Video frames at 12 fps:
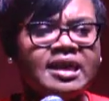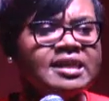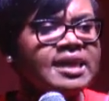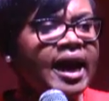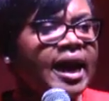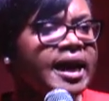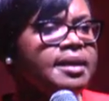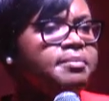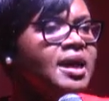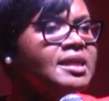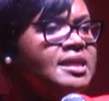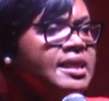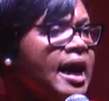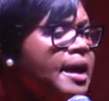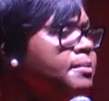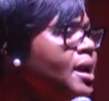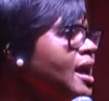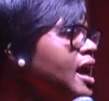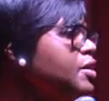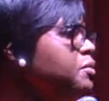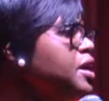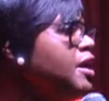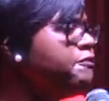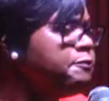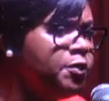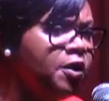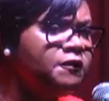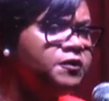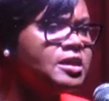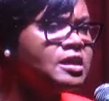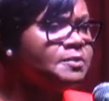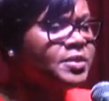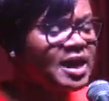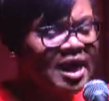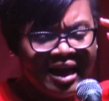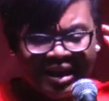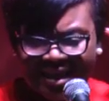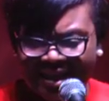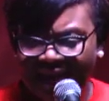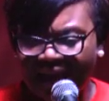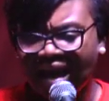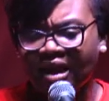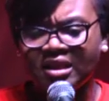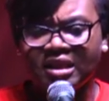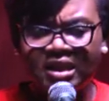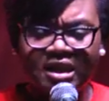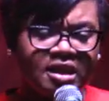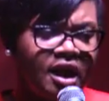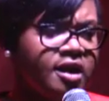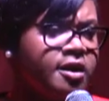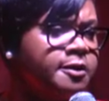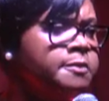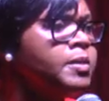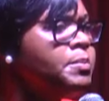Time and time again, we have proven to be second to none